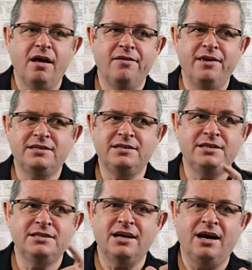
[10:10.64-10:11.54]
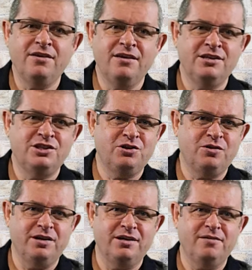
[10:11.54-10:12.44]
there's this other
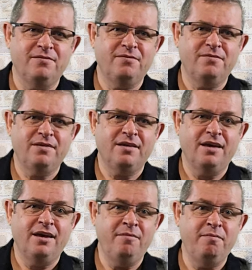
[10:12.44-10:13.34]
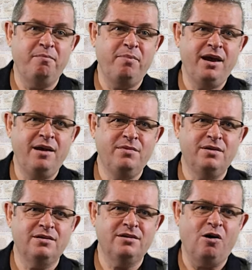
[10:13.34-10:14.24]
issue here,
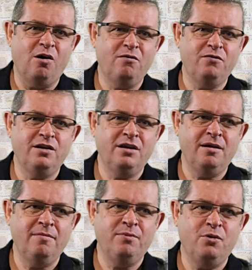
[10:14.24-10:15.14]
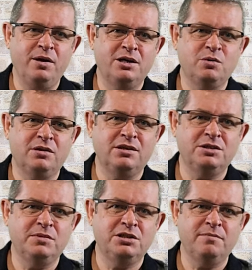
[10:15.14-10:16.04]
impairment. Often employers will
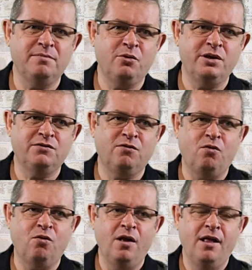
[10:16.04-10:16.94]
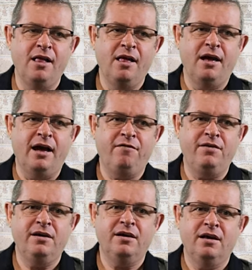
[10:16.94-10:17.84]
dismiss employees for
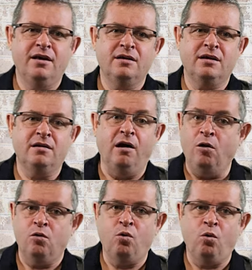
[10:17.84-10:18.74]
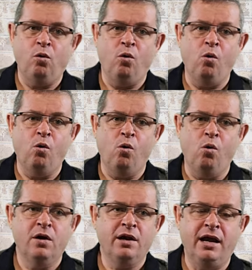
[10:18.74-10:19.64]
having alcohol
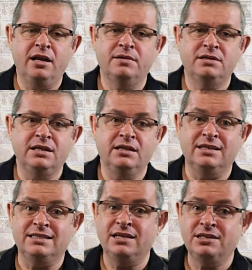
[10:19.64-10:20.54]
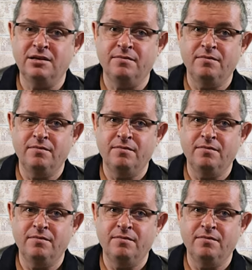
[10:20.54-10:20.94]
or cannabis in the system,